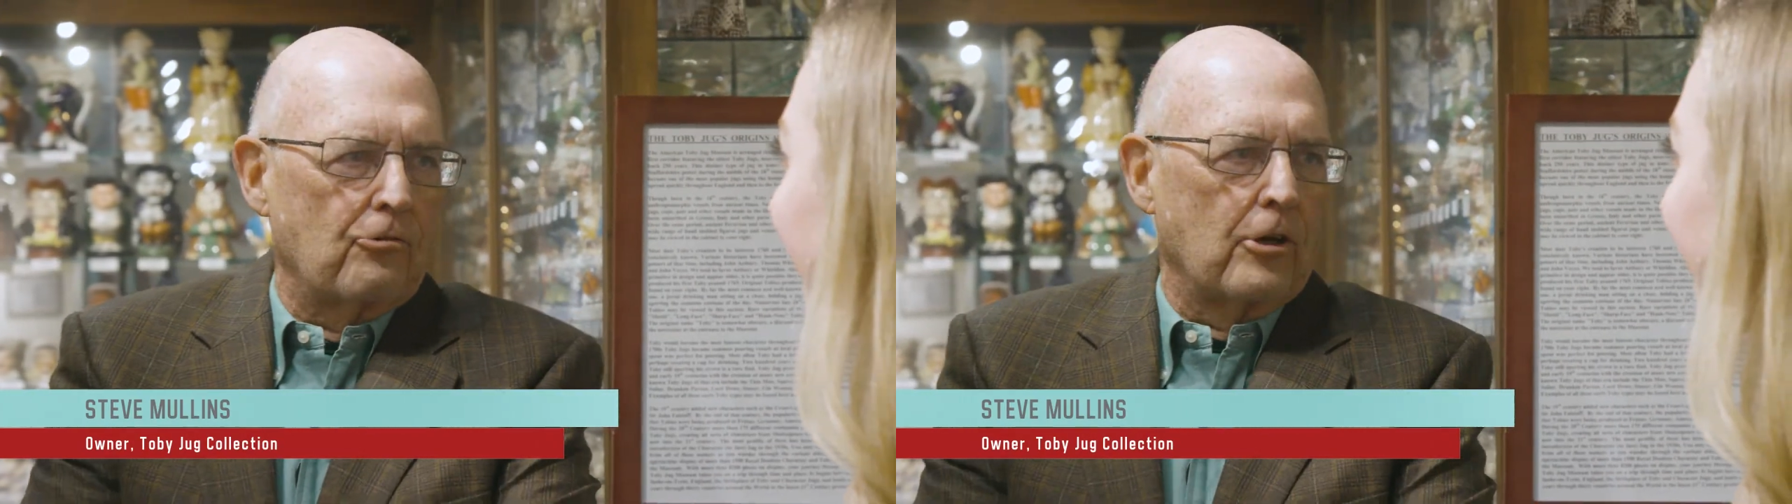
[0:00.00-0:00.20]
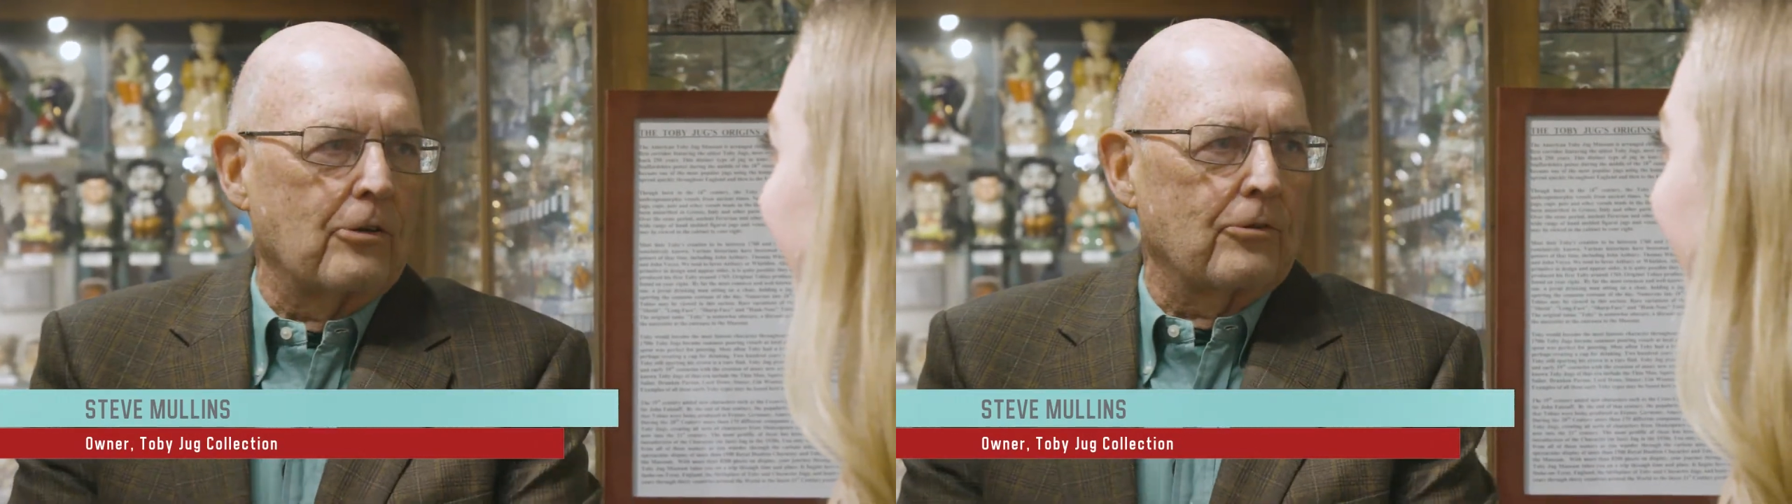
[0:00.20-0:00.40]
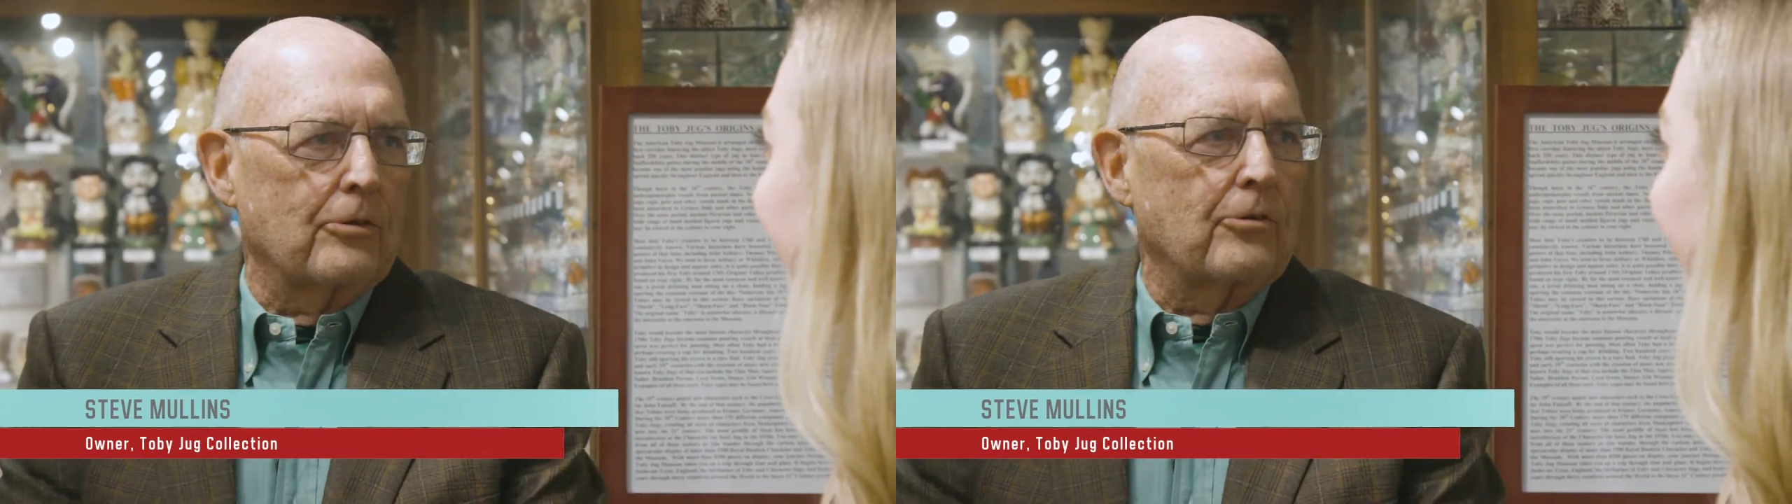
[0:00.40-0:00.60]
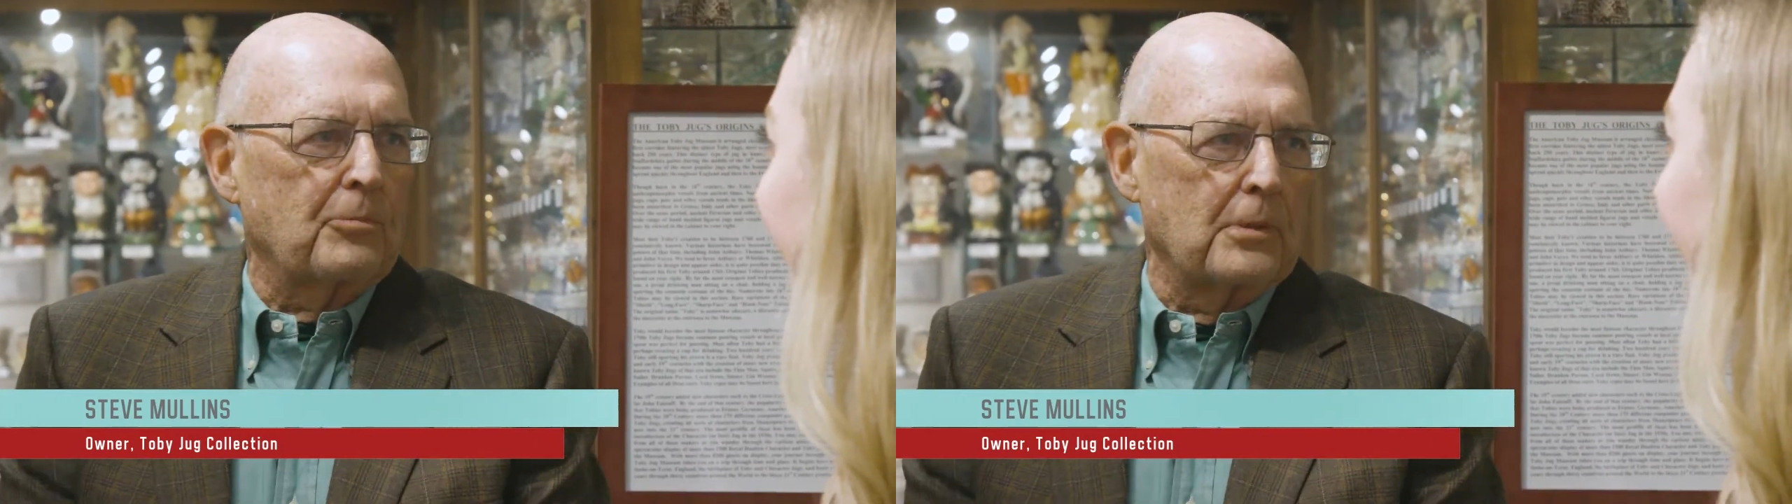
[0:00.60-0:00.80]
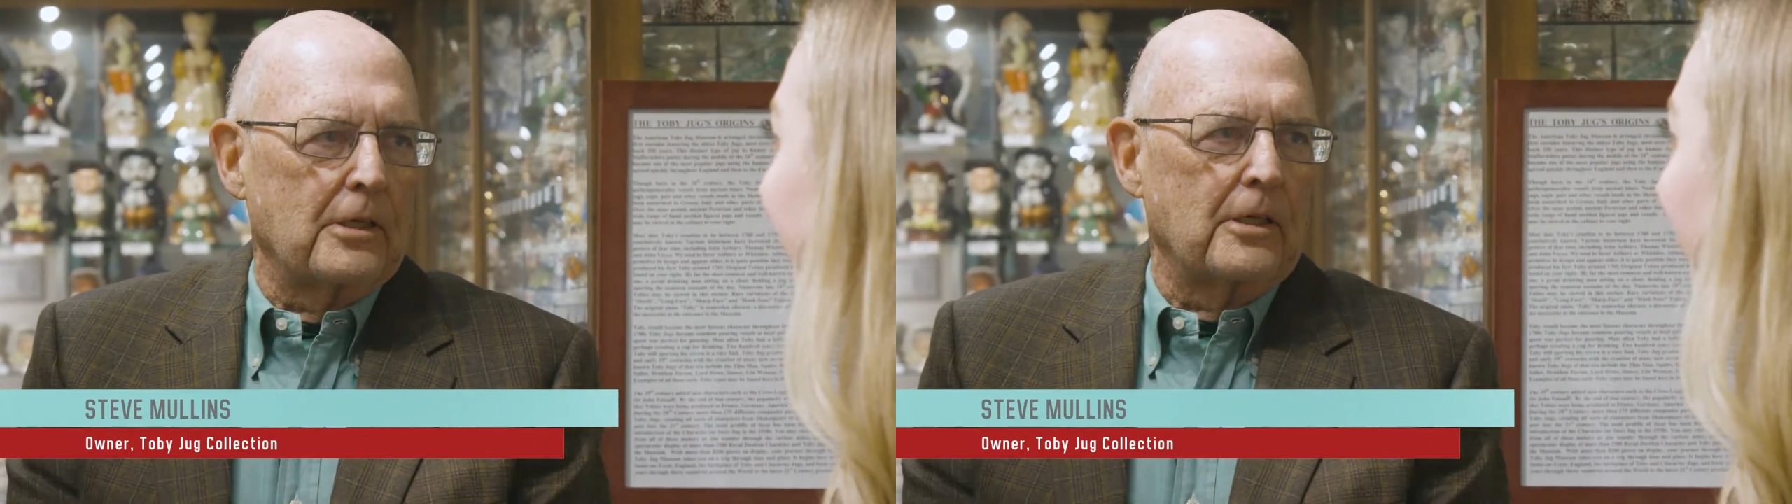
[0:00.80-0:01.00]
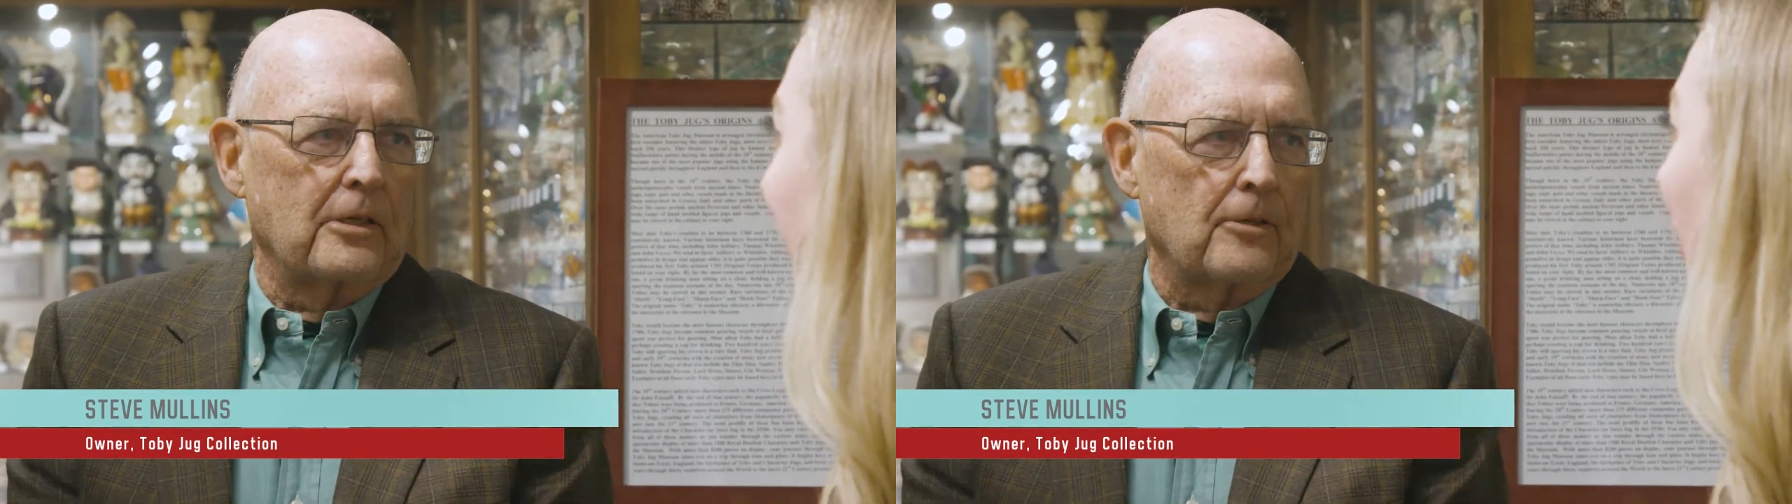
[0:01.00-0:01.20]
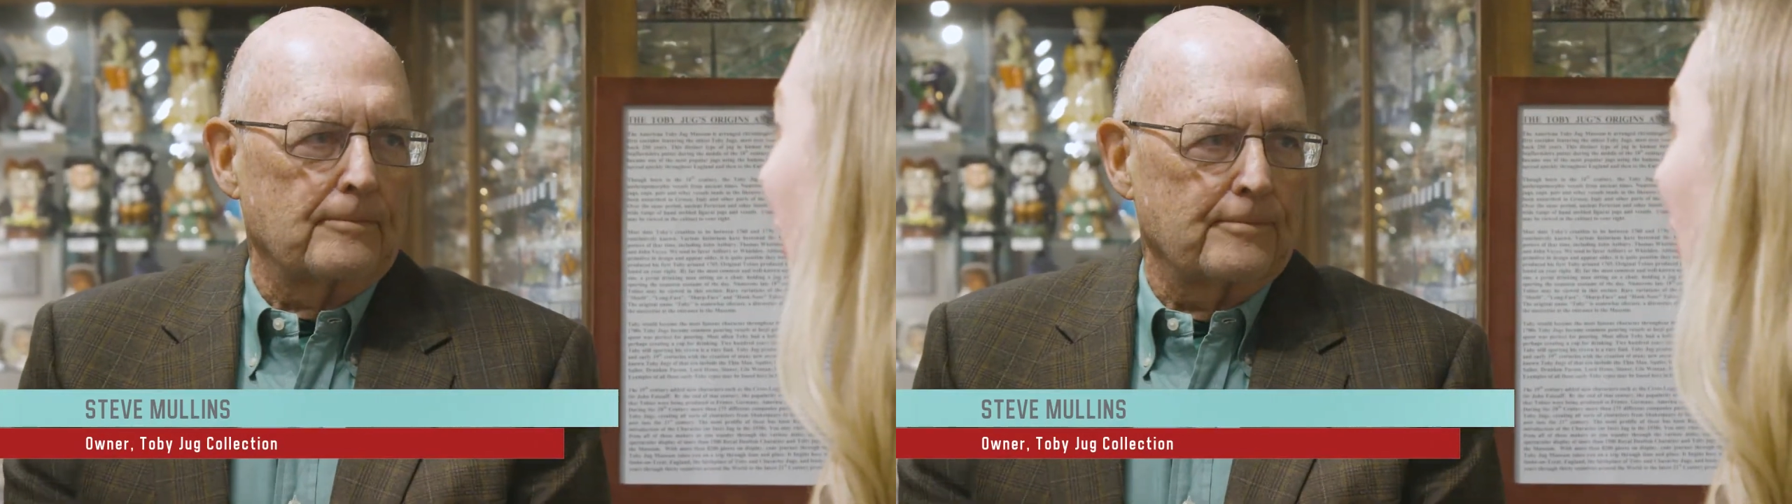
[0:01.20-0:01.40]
jugs on display here.